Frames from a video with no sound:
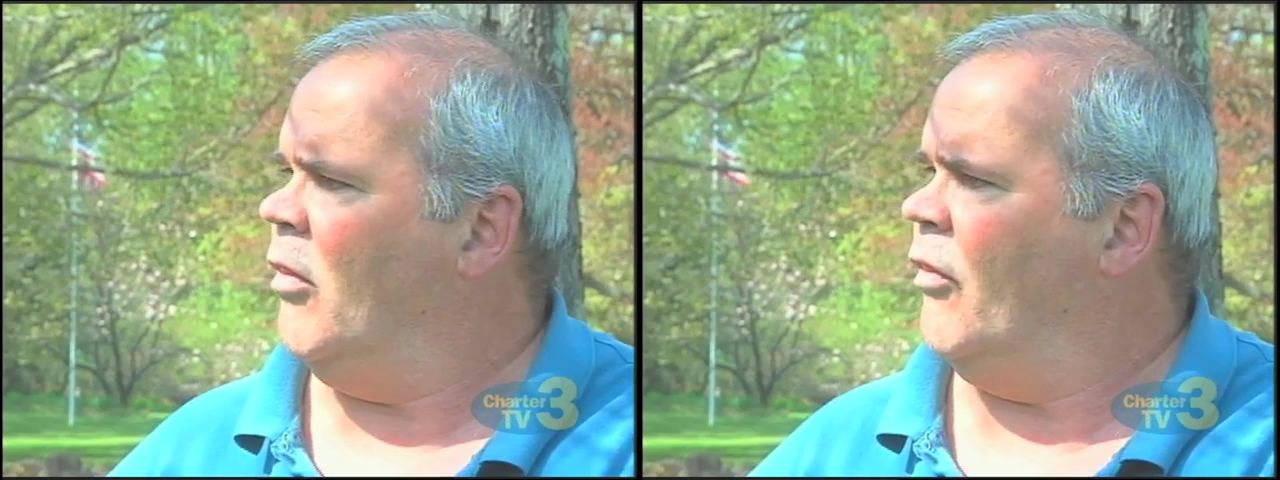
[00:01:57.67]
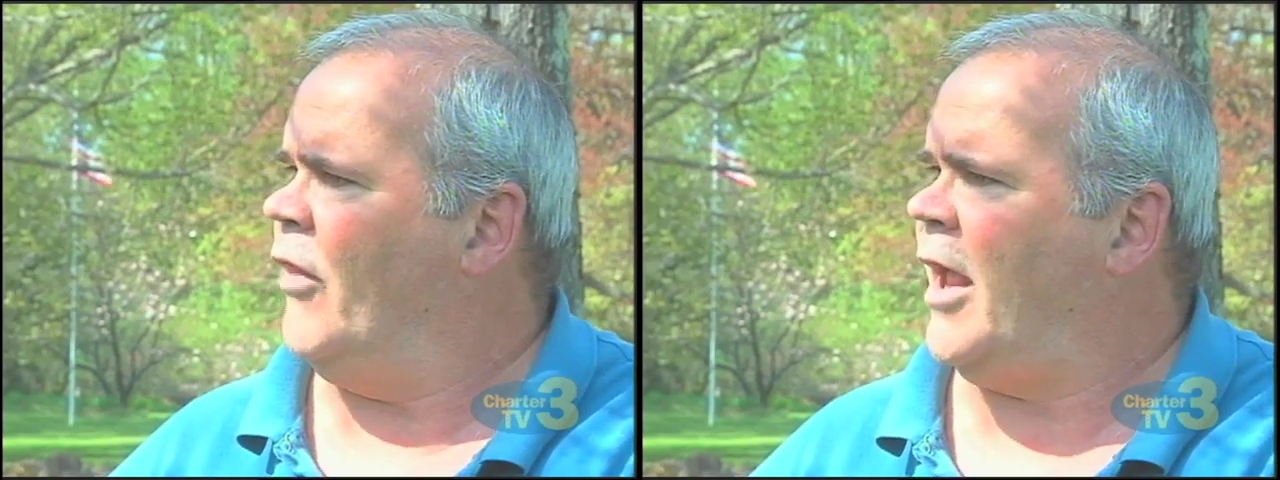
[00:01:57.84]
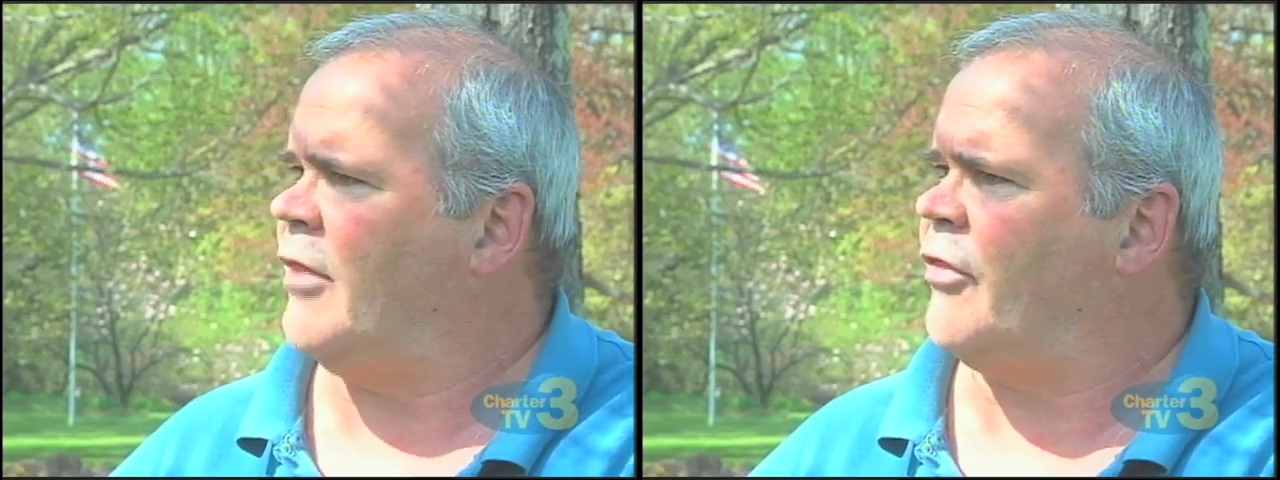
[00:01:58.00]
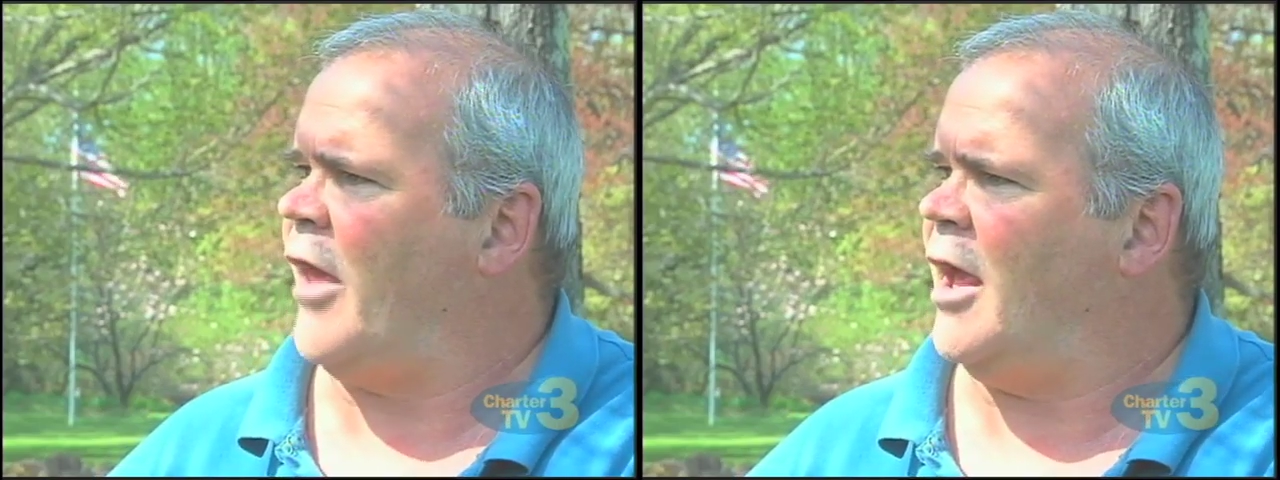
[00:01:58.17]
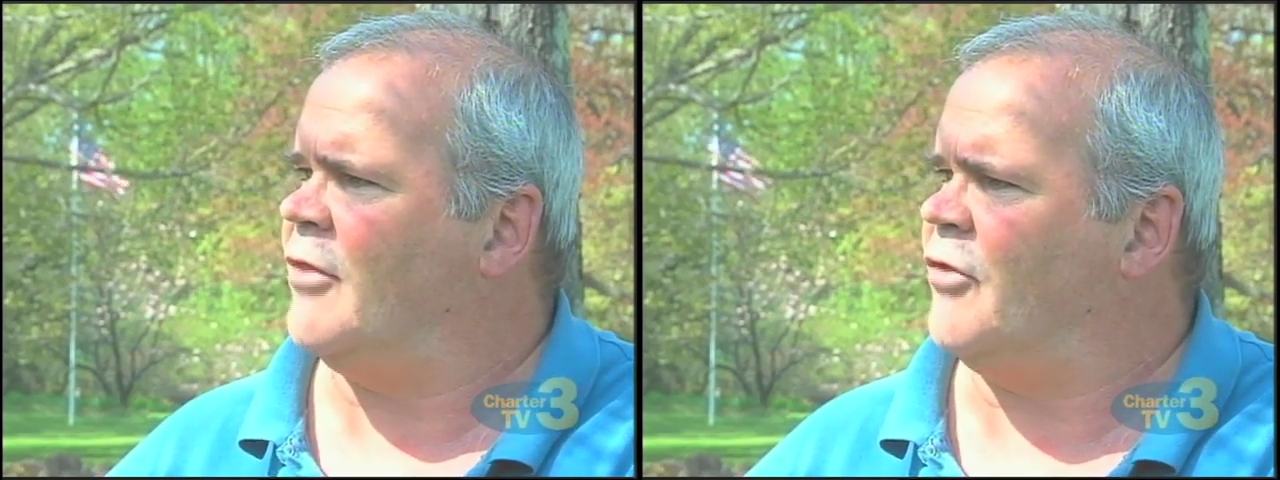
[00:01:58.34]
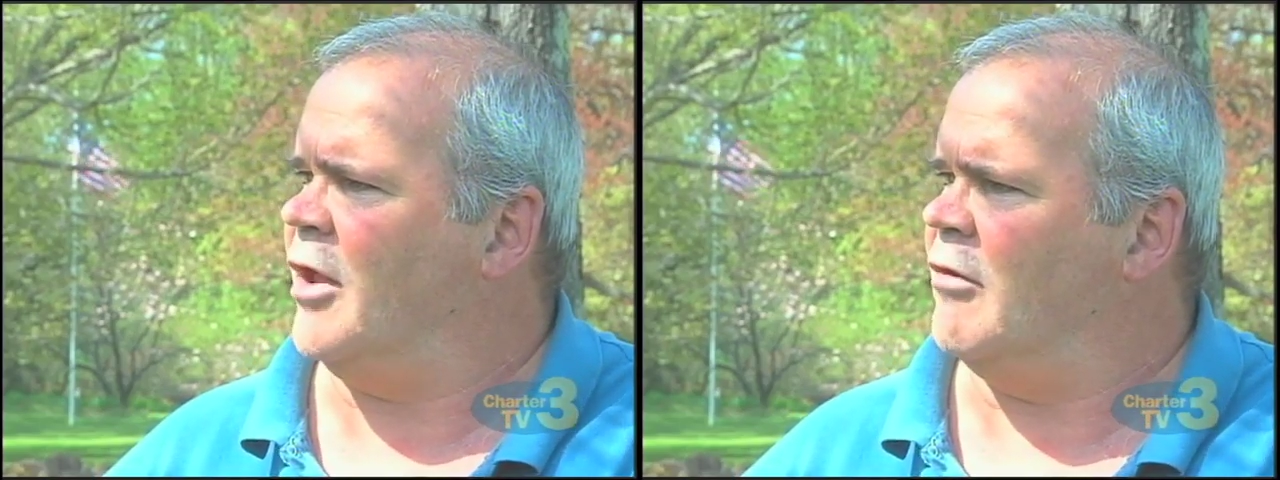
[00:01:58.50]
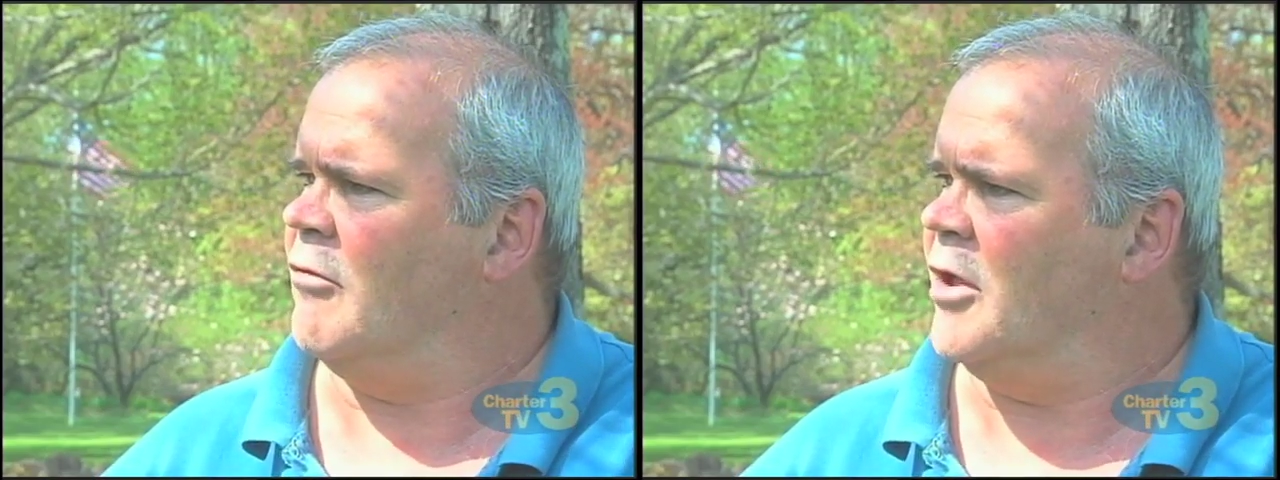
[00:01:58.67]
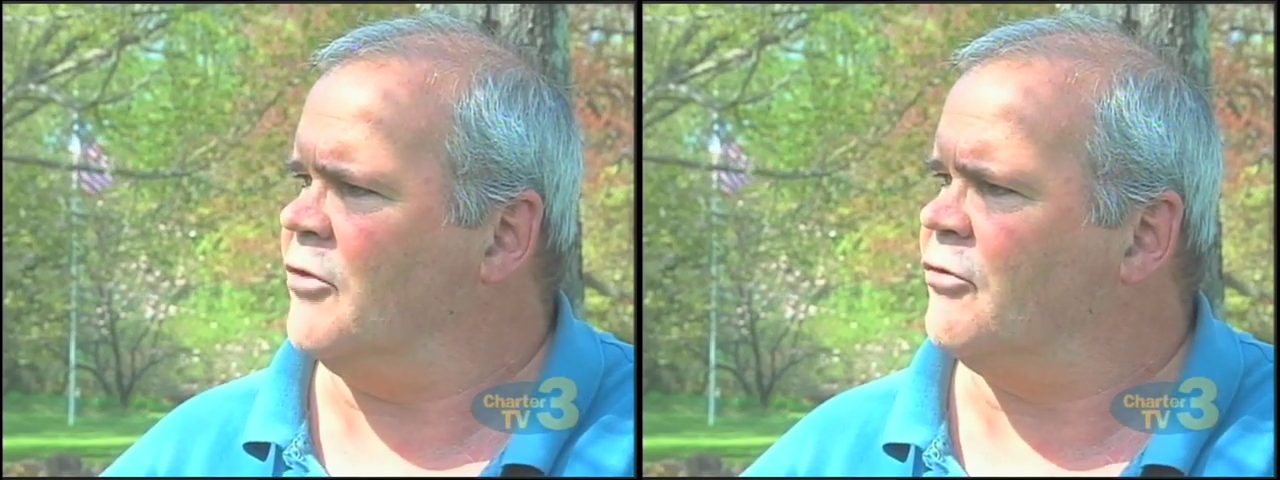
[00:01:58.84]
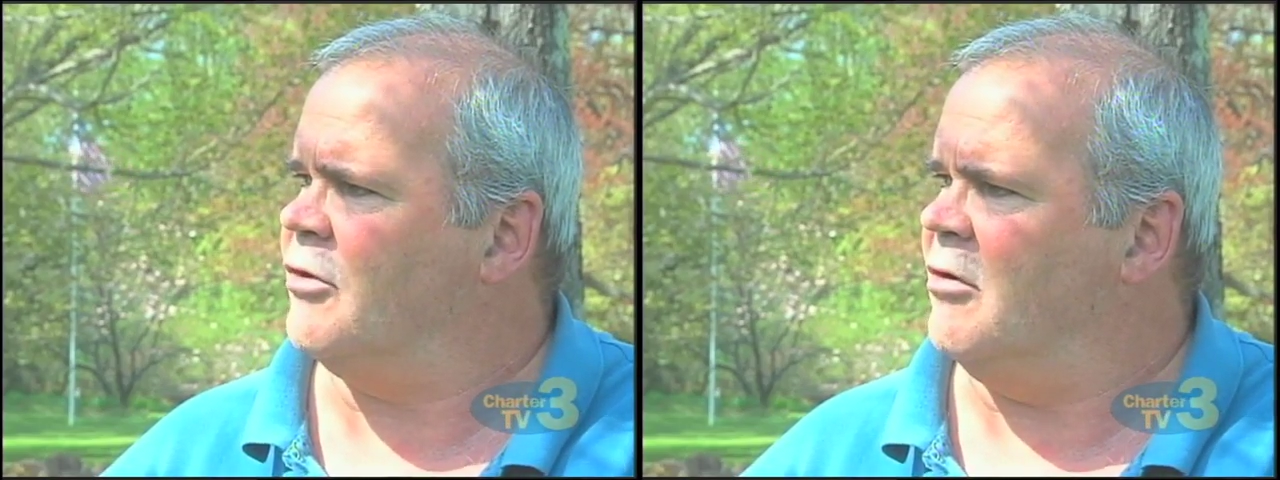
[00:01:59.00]
That's our
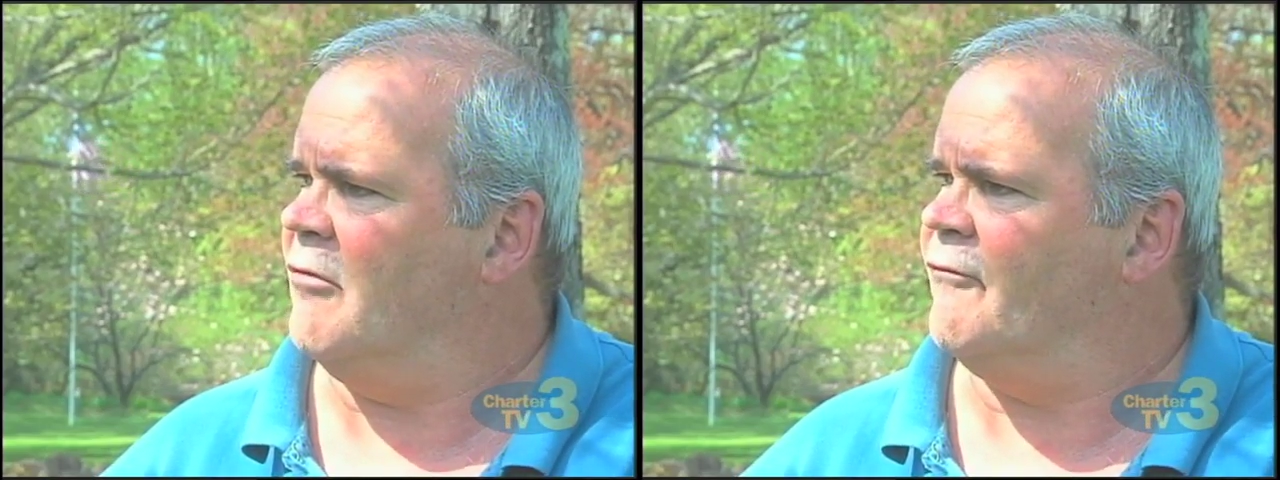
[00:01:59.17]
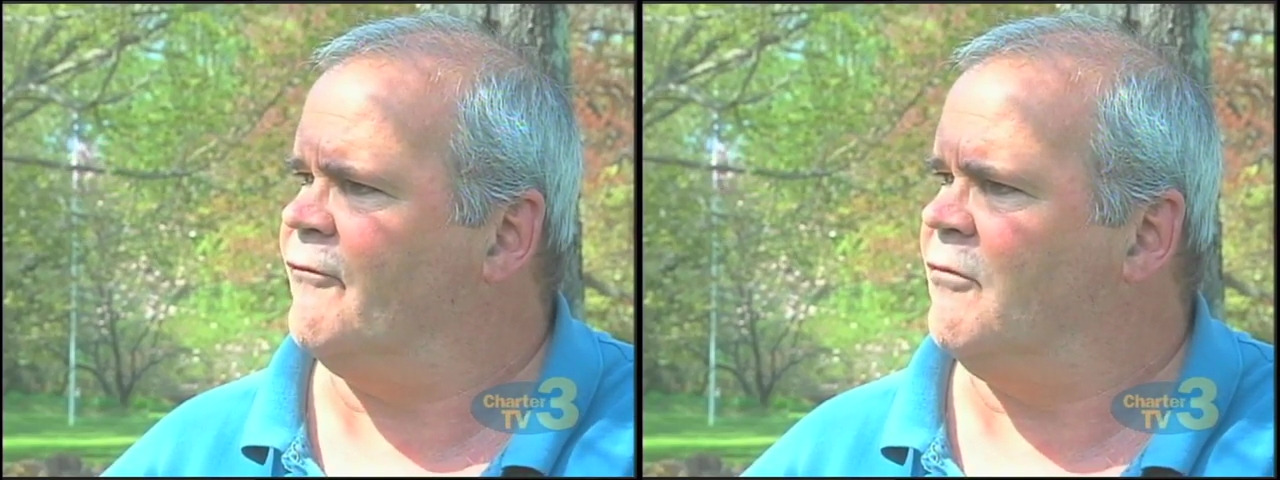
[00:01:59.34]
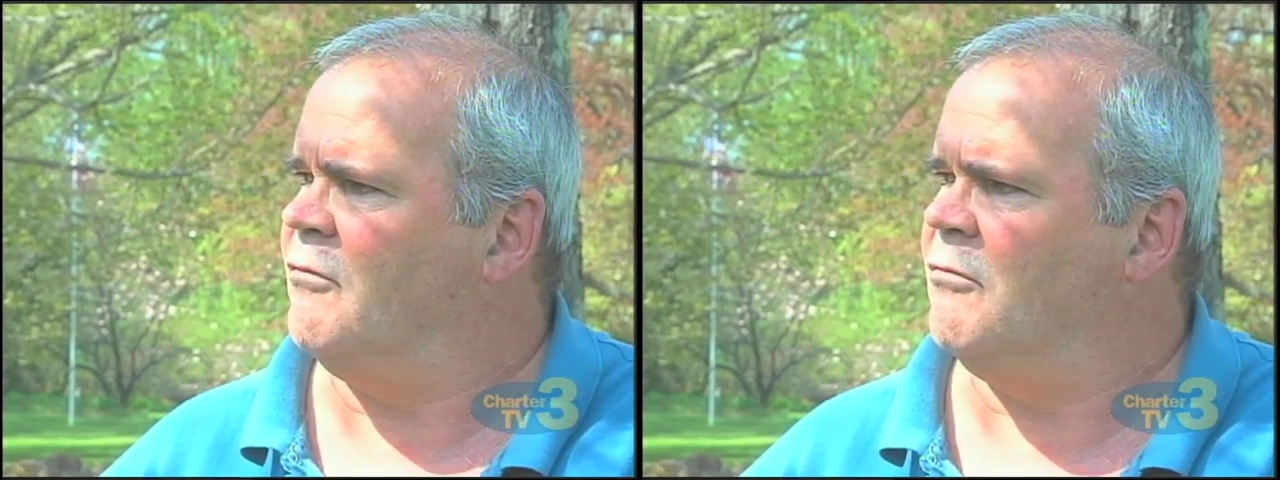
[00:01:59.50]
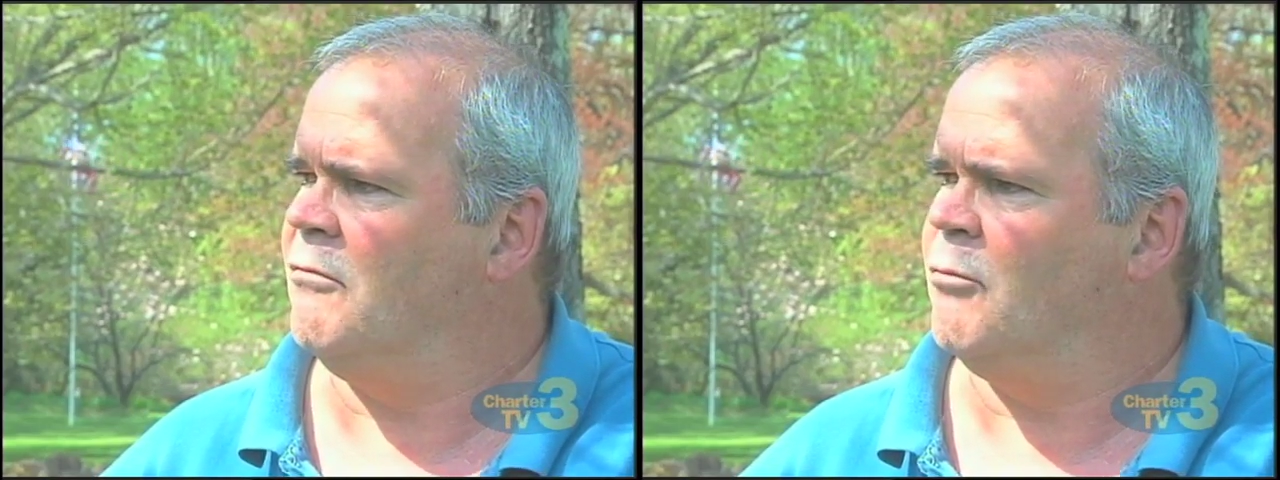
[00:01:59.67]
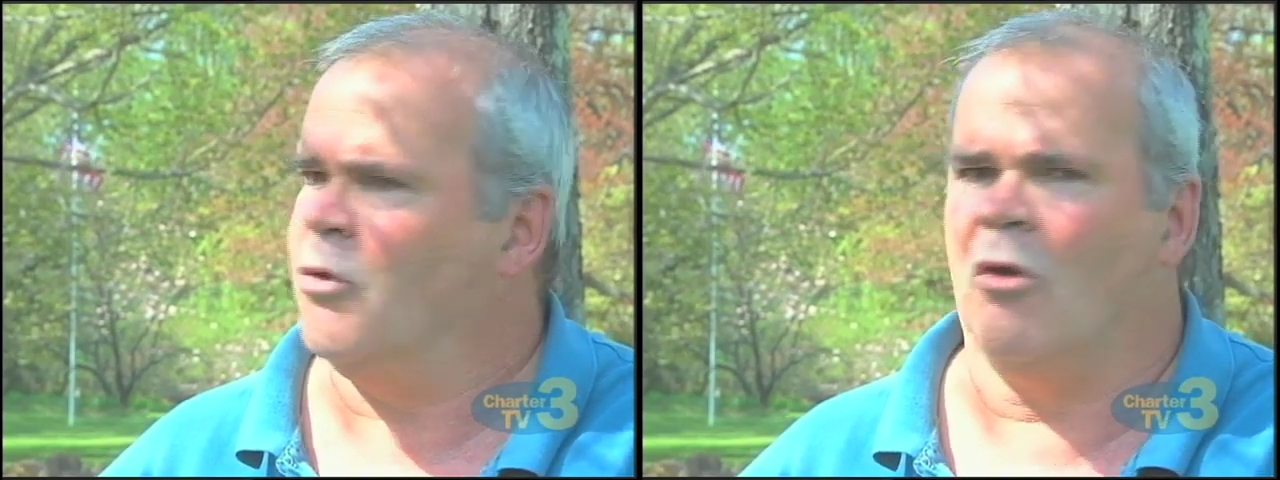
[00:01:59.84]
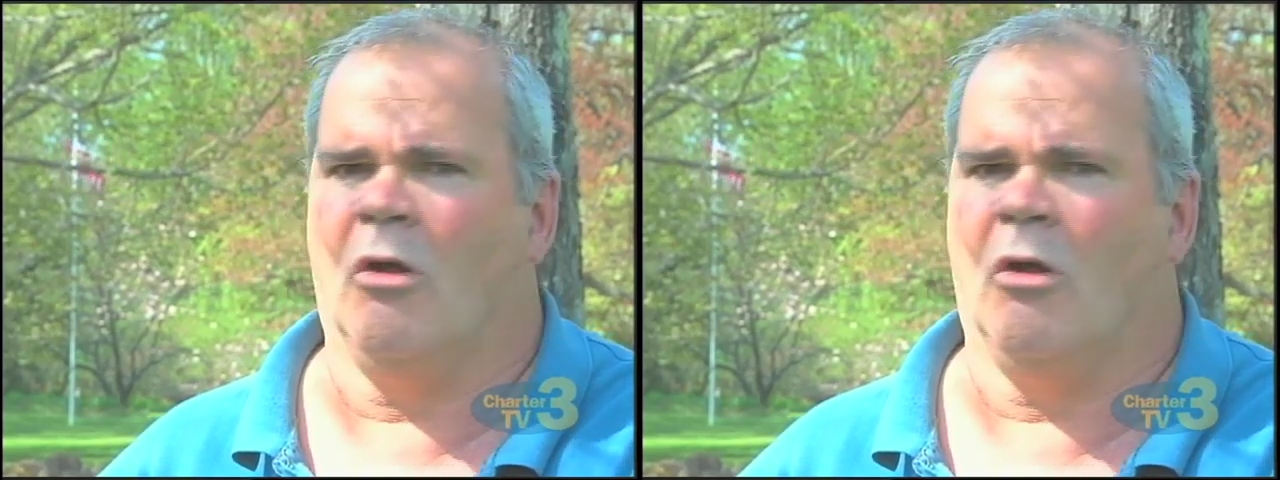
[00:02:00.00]
generation of Pearl